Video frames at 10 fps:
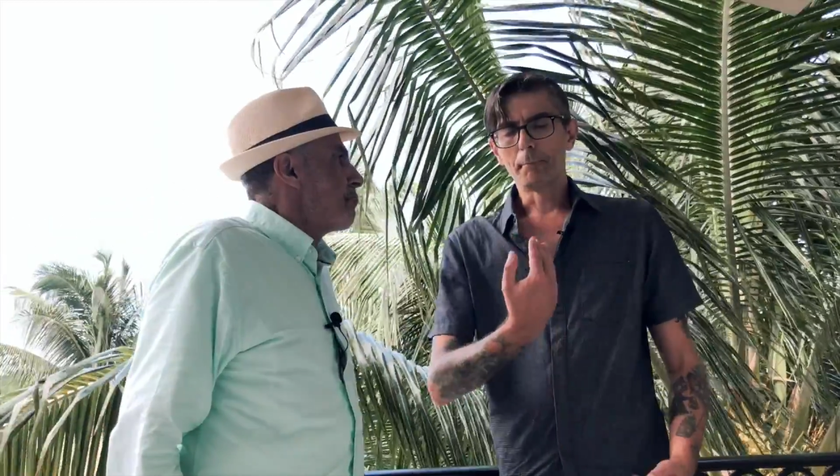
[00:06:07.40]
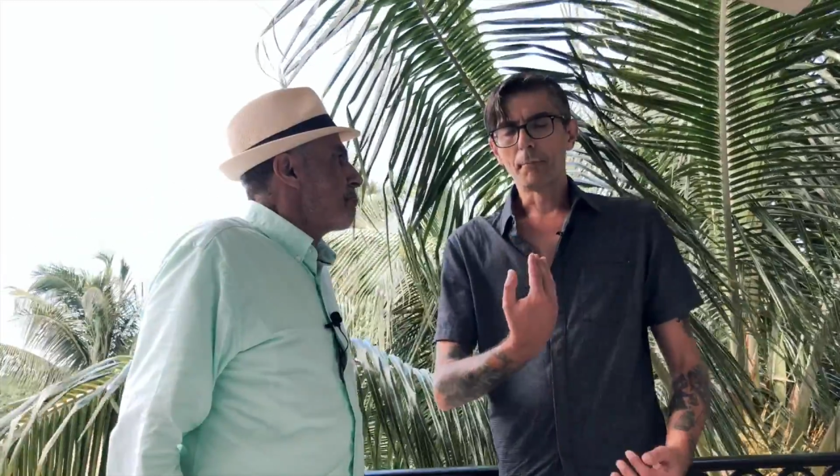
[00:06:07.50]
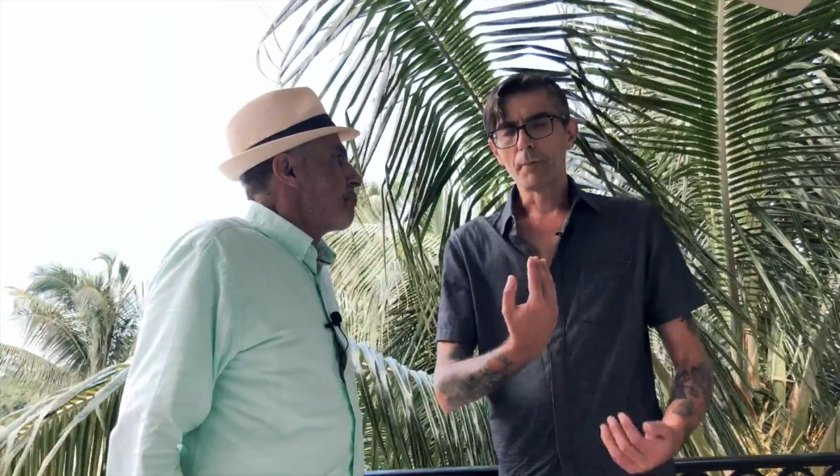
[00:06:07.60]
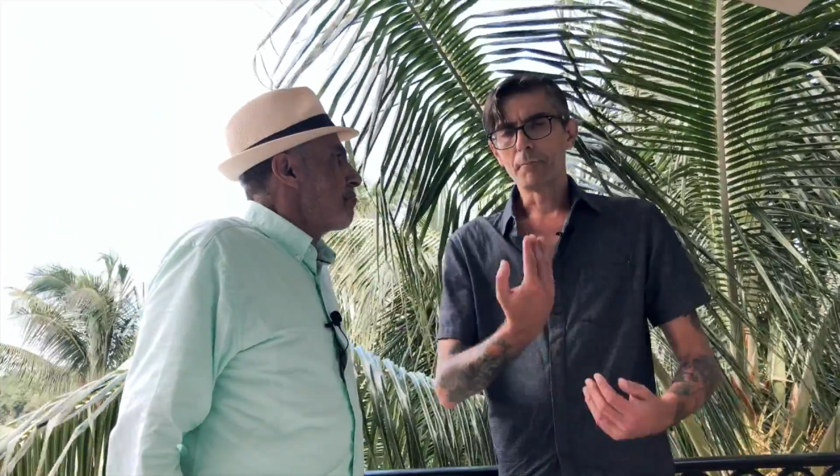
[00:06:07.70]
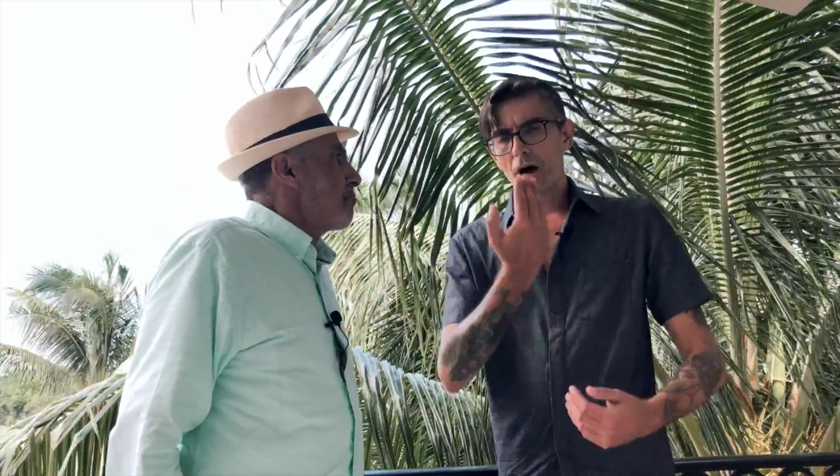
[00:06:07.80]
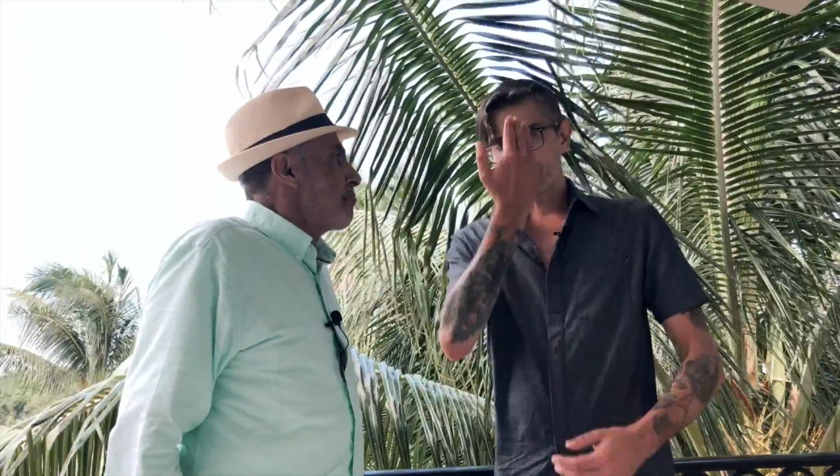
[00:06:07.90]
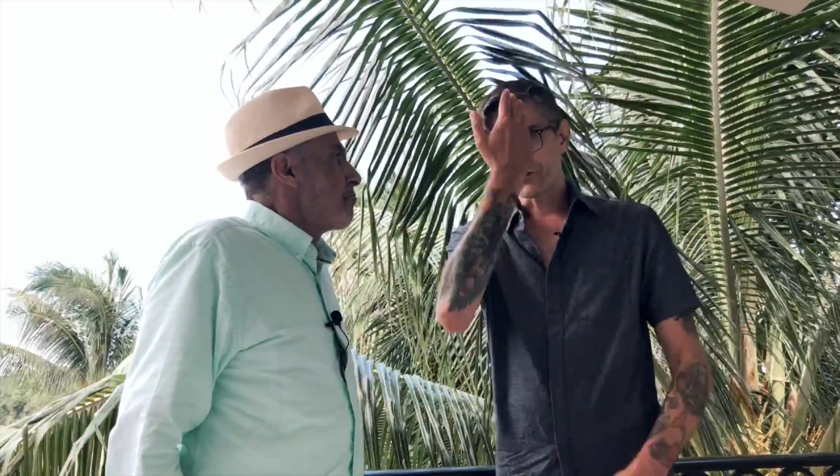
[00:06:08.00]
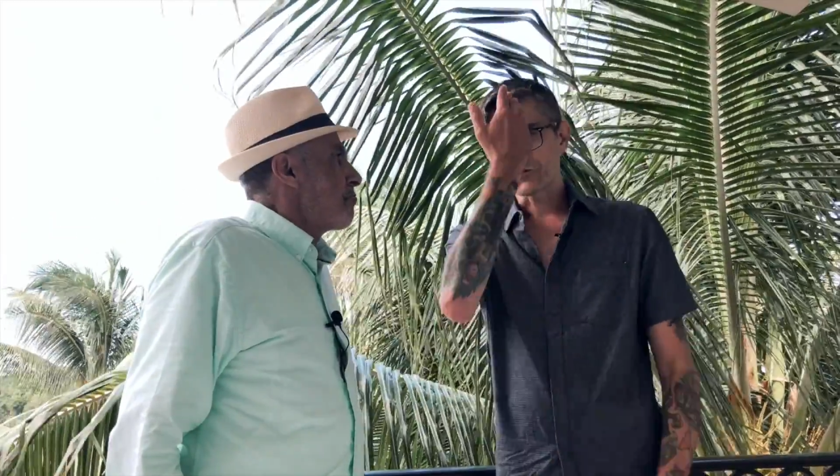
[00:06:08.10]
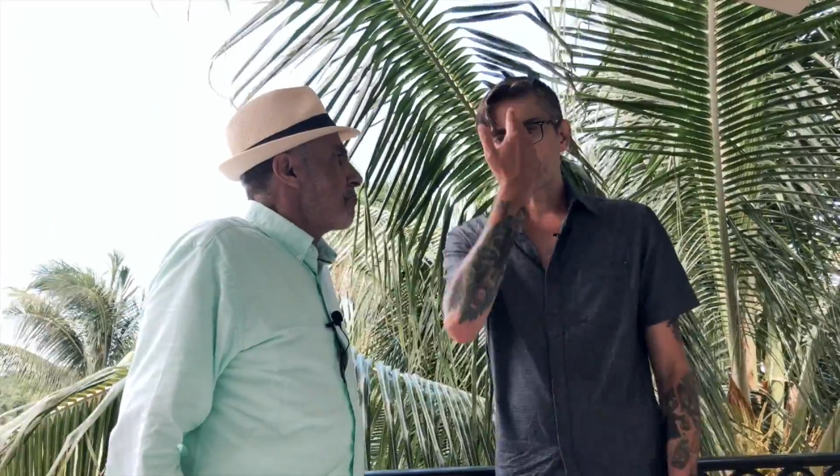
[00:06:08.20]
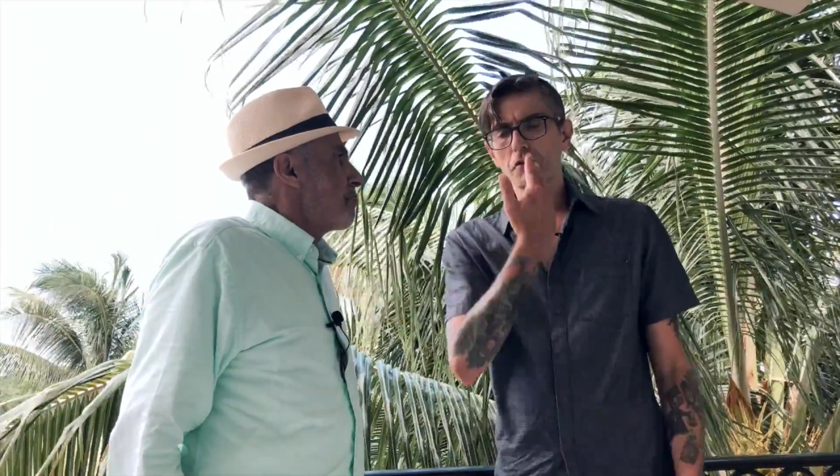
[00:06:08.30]
My
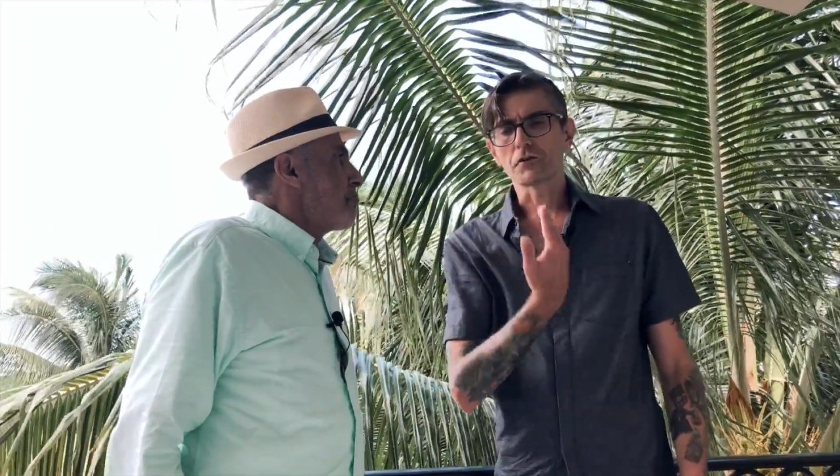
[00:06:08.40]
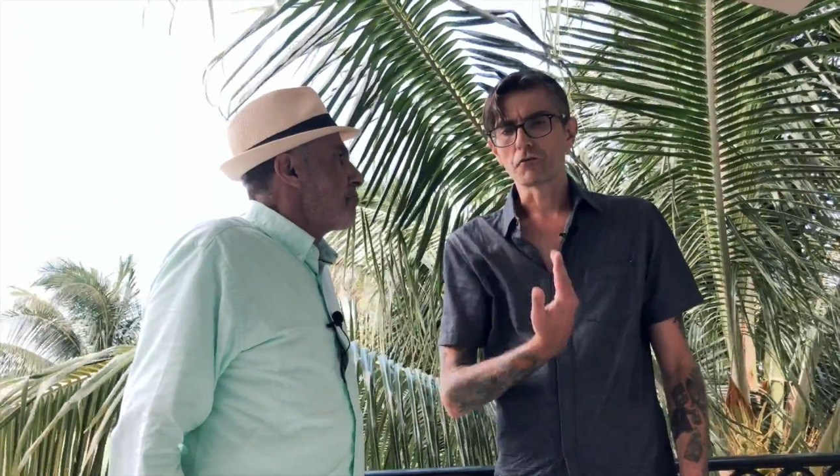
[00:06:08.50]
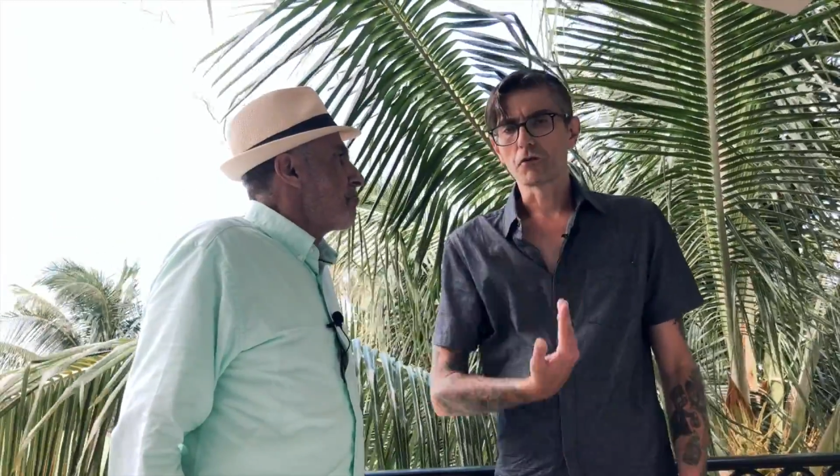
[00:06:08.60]
body started to